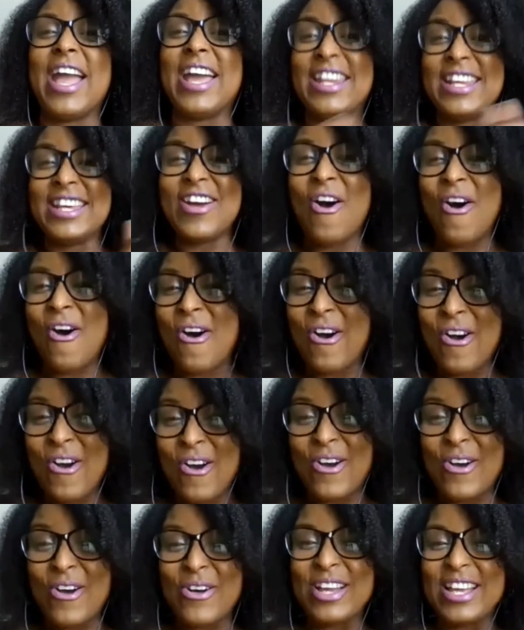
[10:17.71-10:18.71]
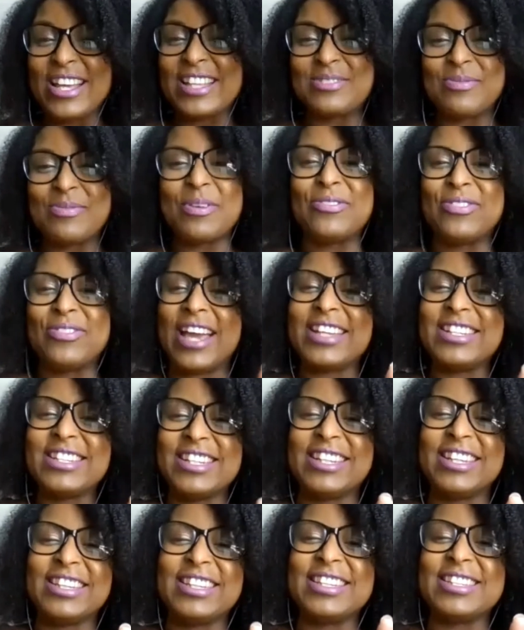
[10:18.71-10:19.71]
And it all is
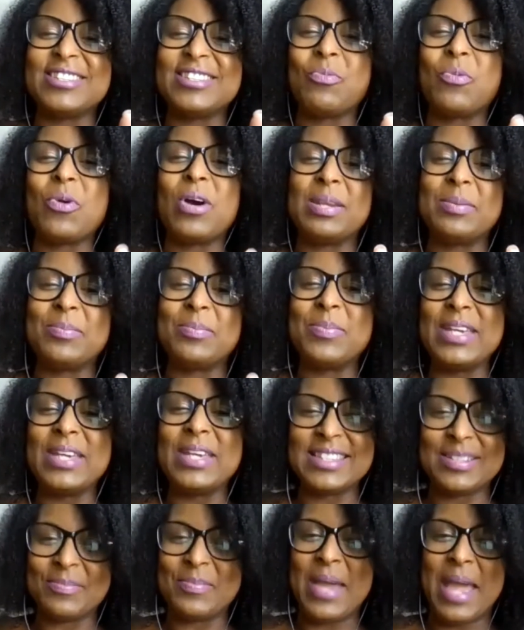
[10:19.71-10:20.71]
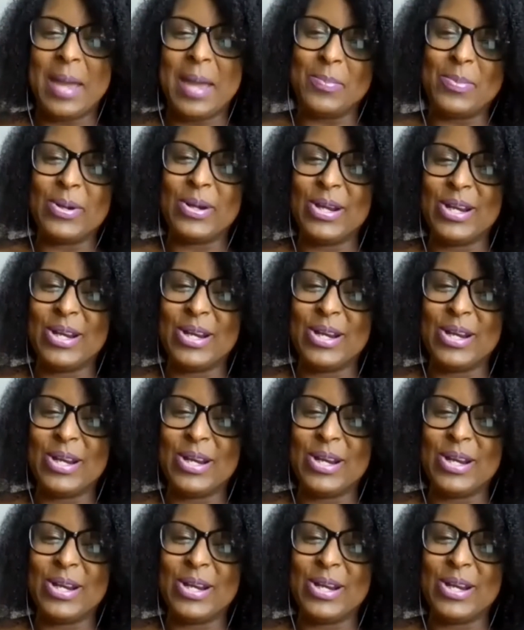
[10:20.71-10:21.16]
reflected in this one piece of paper.